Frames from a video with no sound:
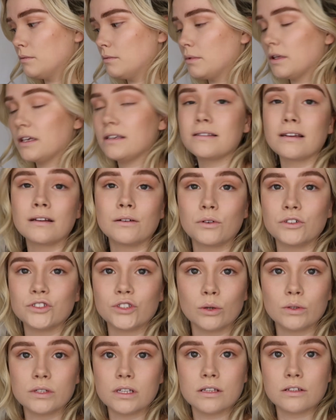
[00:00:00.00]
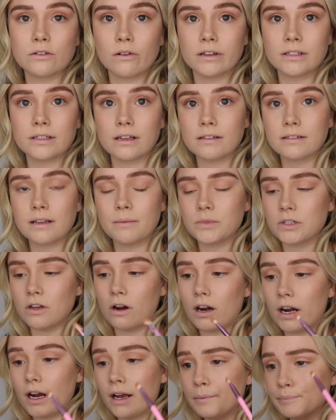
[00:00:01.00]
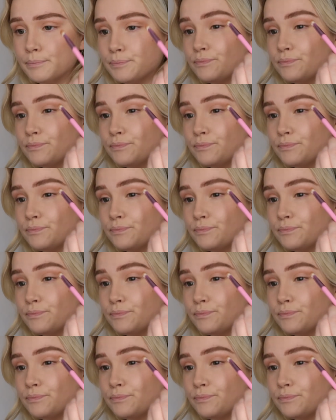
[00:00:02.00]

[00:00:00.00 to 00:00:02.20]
Please ignore Josie's noises, I'm sorry.